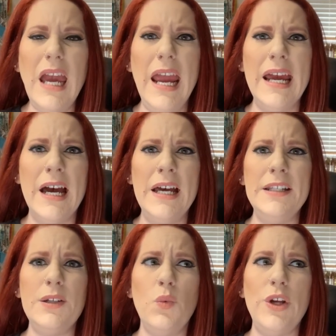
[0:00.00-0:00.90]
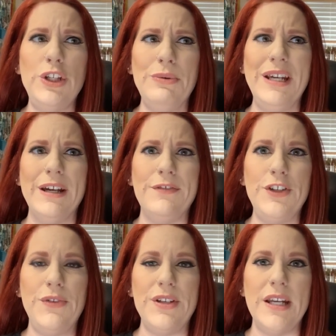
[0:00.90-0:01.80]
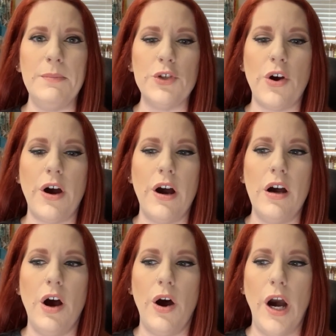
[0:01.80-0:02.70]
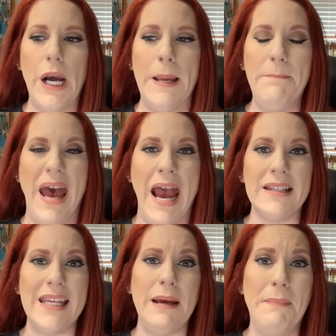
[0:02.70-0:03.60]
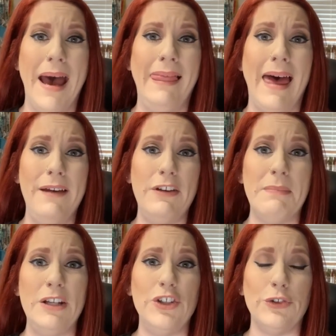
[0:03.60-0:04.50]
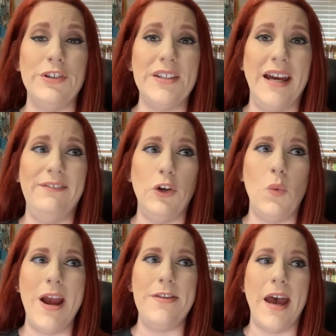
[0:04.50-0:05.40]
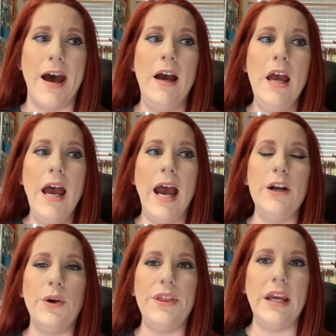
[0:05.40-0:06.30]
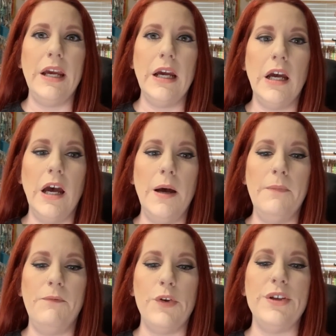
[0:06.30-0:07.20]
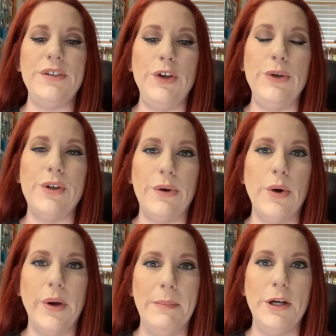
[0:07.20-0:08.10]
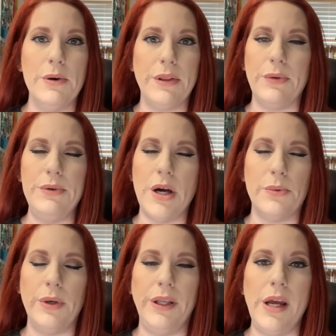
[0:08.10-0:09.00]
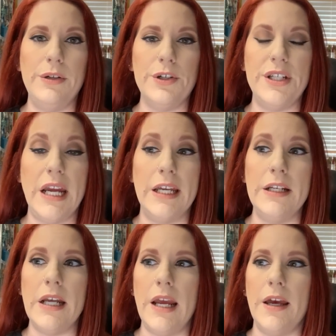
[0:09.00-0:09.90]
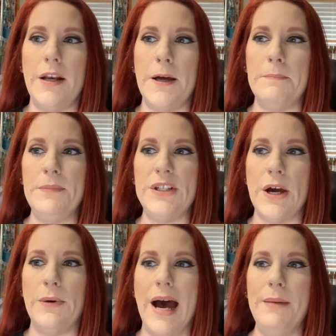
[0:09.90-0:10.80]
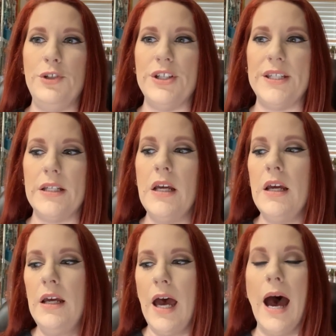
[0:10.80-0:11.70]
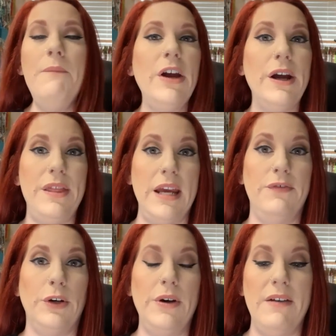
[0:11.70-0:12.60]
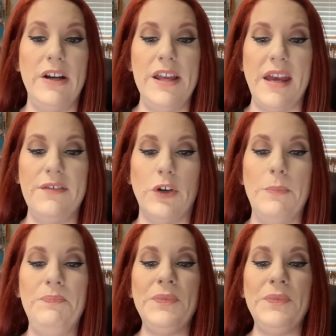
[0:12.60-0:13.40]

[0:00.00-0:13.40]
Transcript: and when you give to the tip jar are impacting my life and my children's life in a way that I don't think, um, for those of you who don't know what I'm going through, don't really understand. And um, so I'm just, I'm very thankful. I'm very thankful.